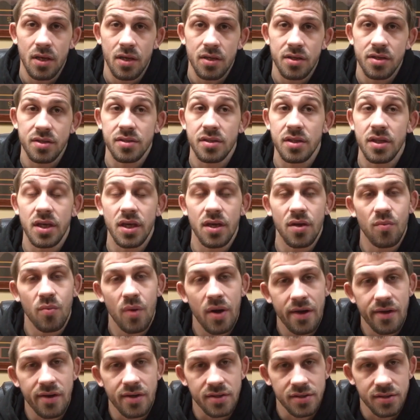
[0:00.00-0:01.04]
just to get
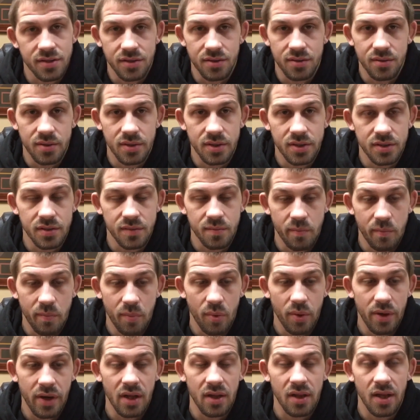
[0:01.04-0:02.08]
awareness to and just
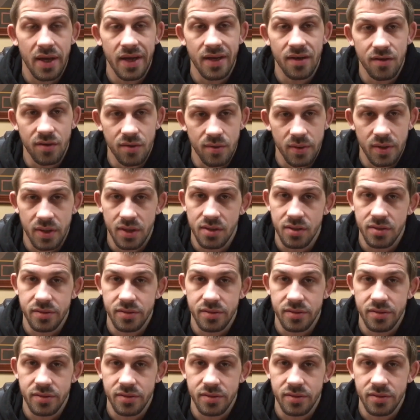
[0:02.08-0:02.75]
bring light to it and